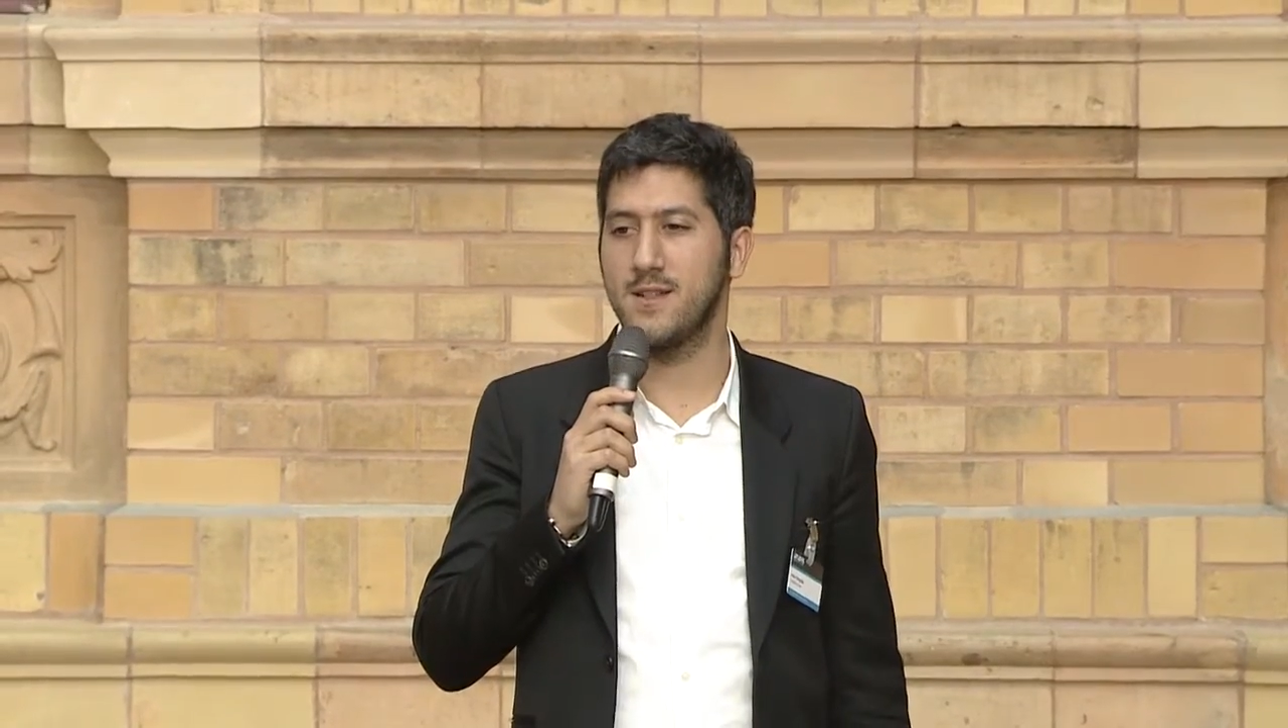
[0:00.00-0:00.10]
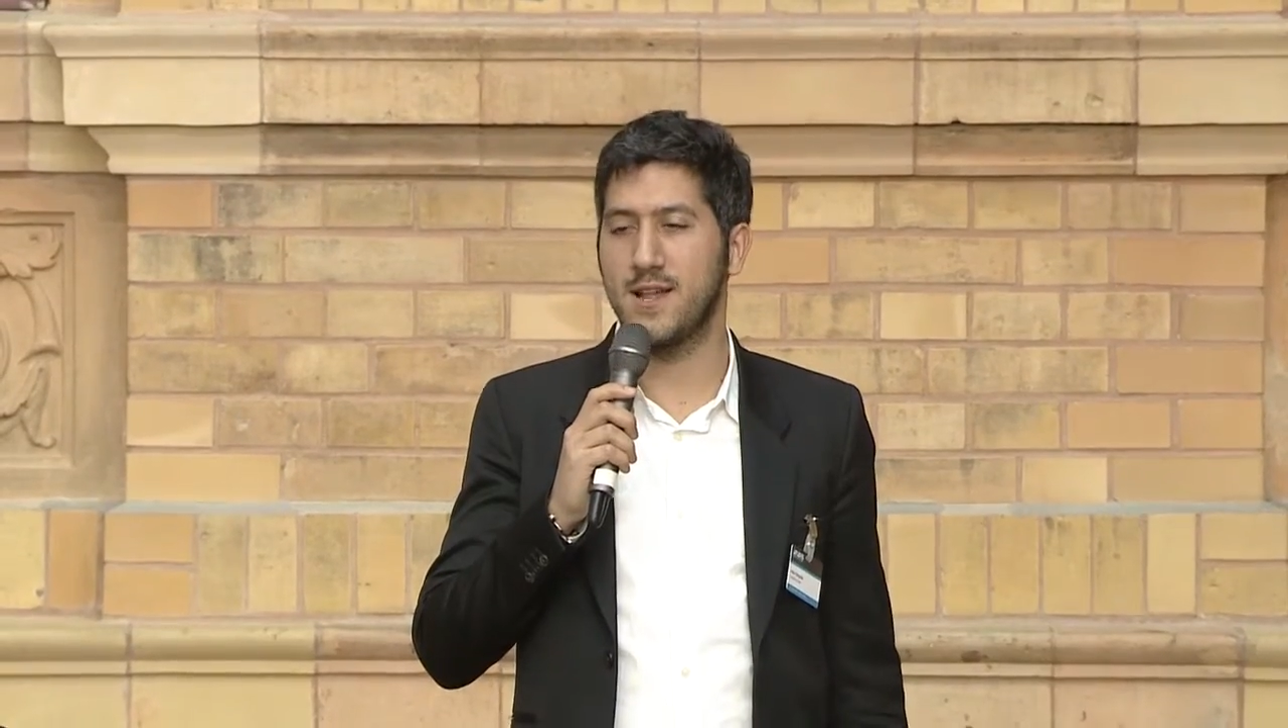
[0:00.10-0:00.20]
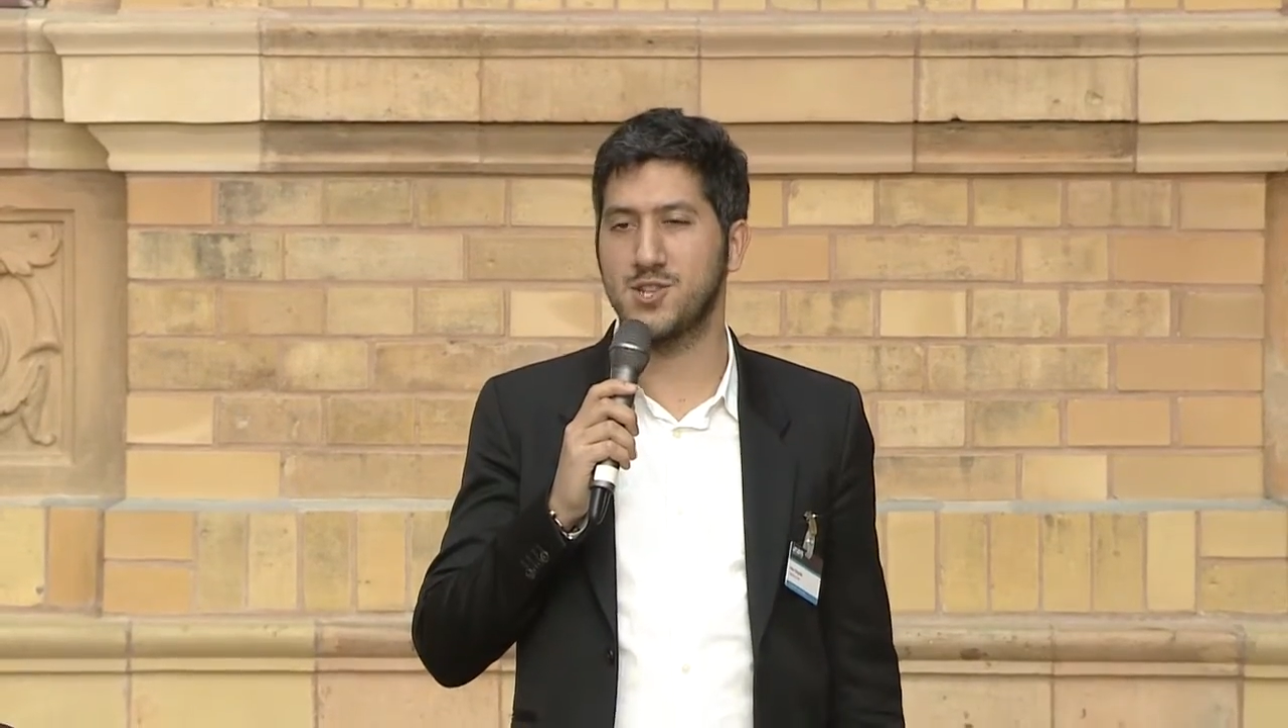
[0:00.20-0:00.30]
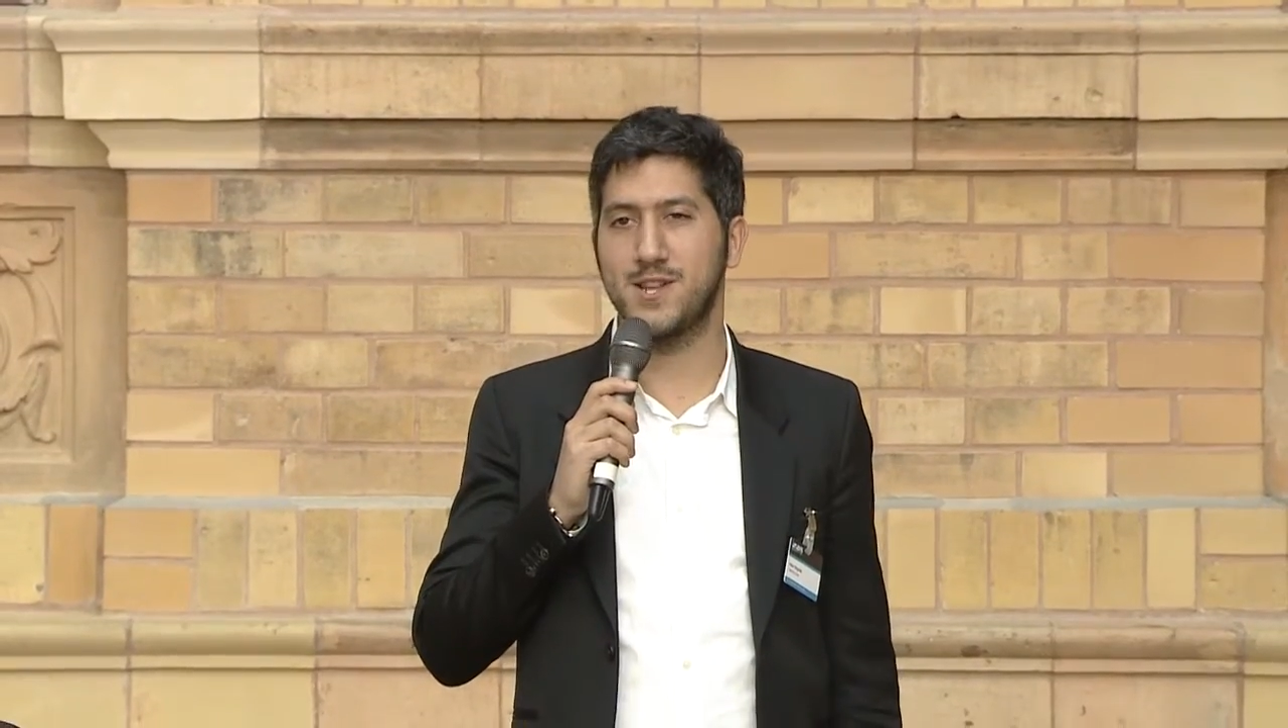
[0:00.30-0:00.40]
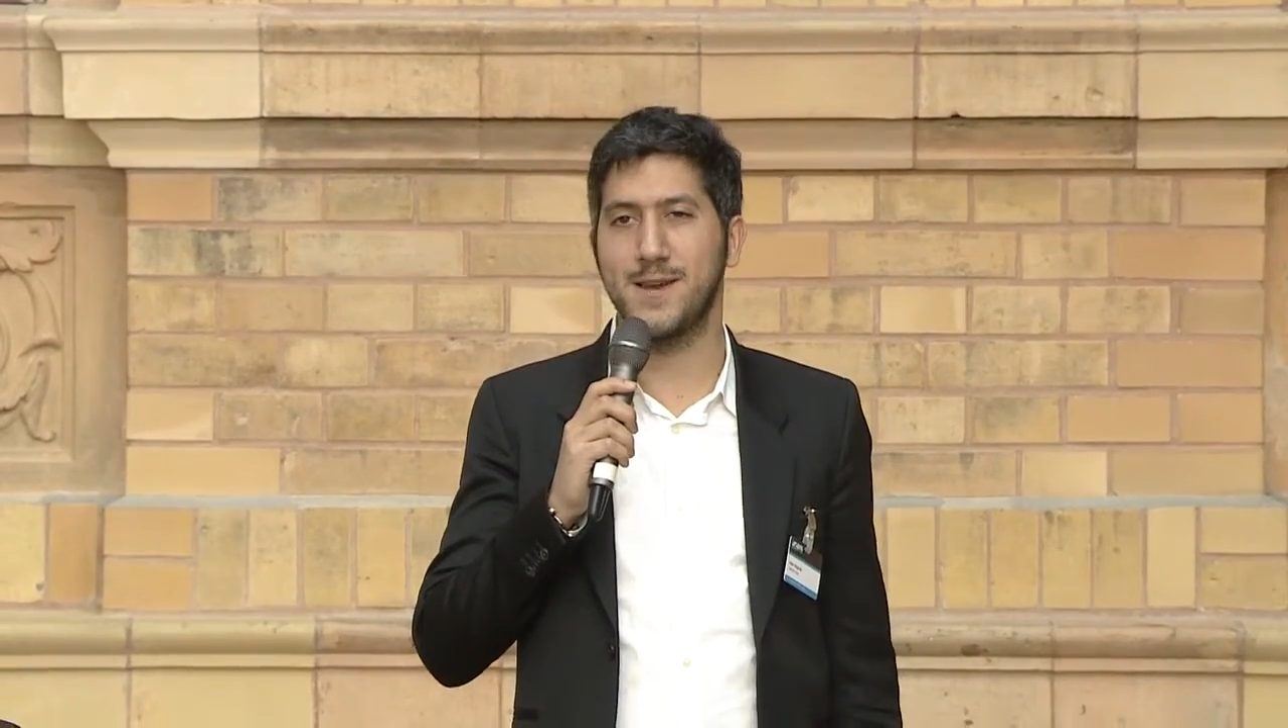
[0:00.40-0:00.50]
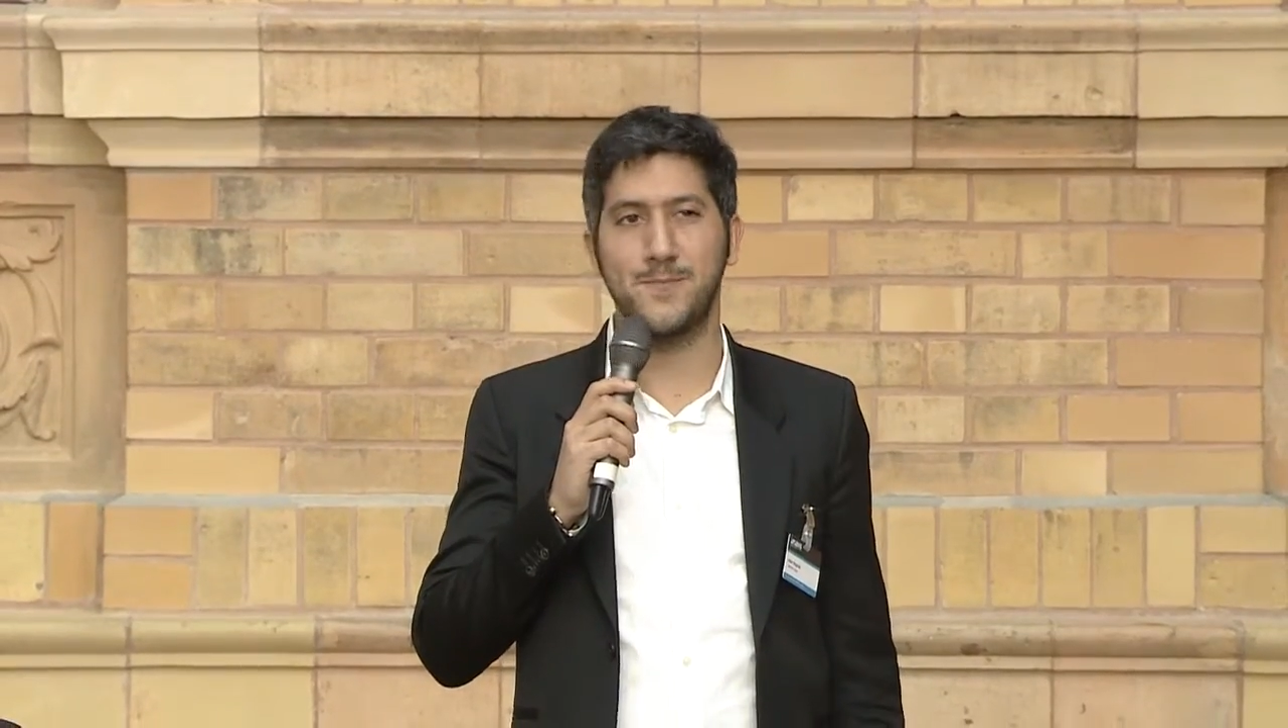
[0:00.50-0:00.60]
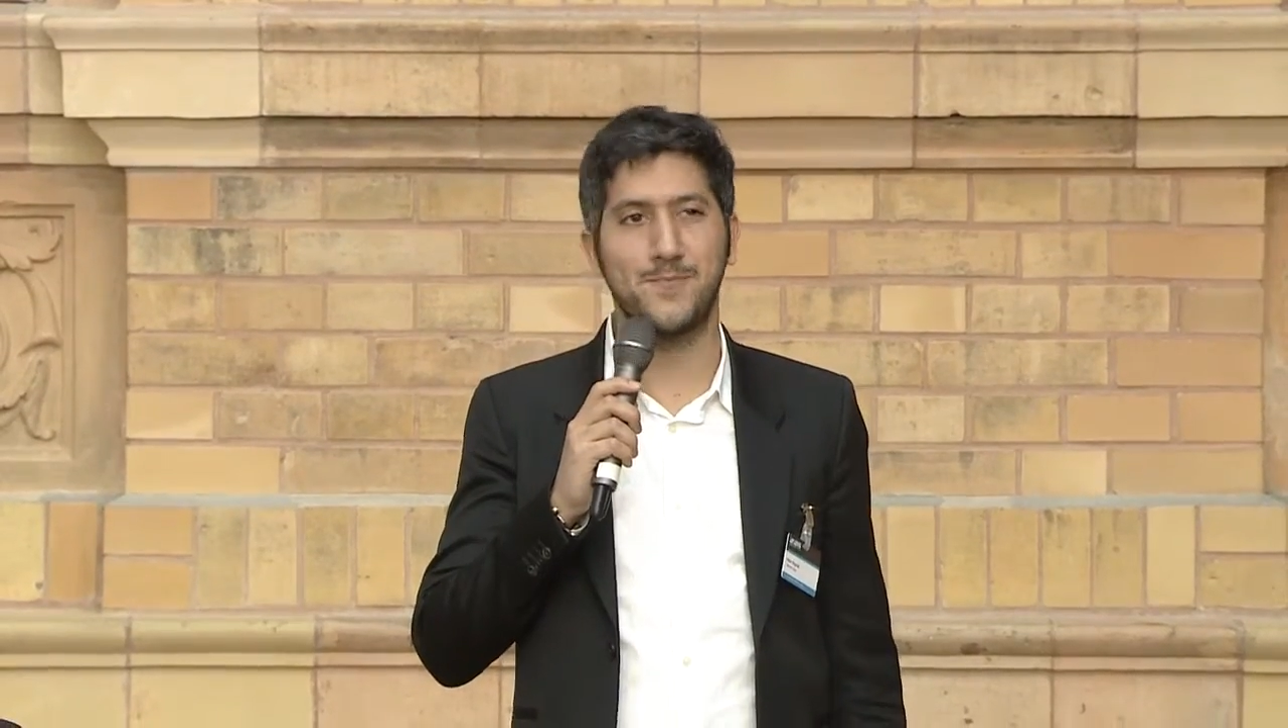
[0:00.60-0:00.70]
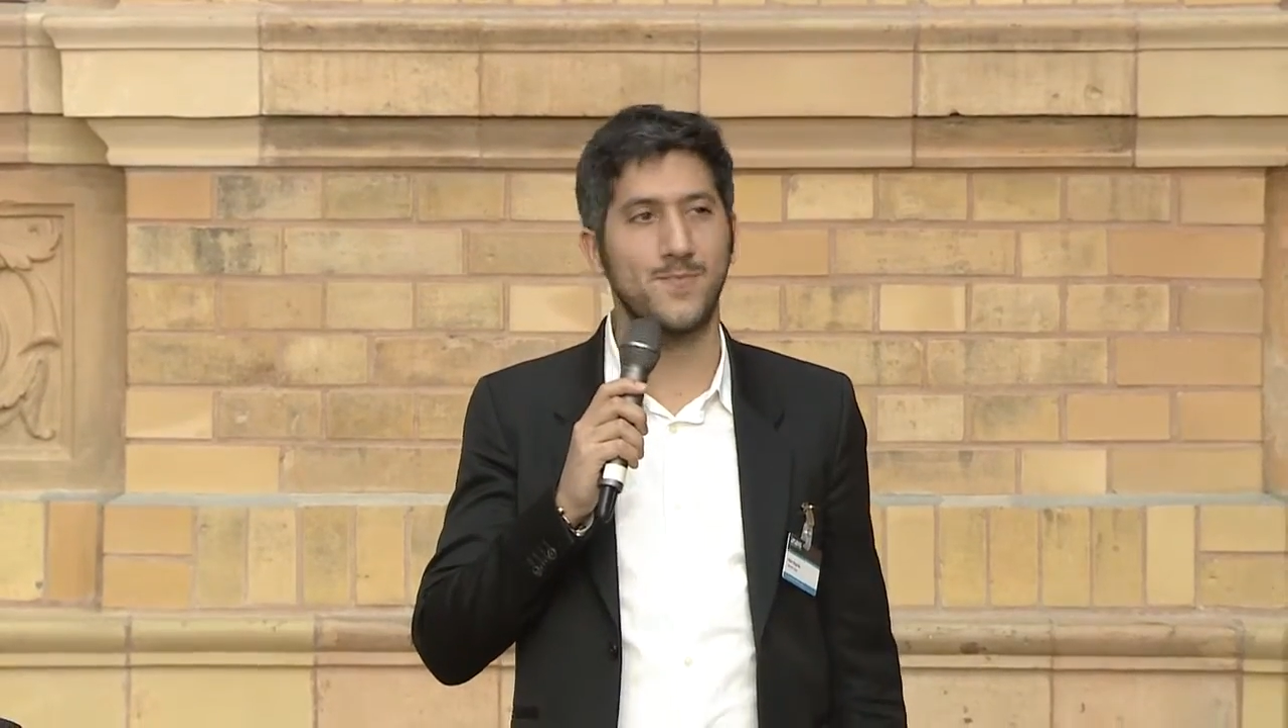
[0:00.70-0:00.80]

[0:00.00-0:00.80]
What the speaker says: lunchtime.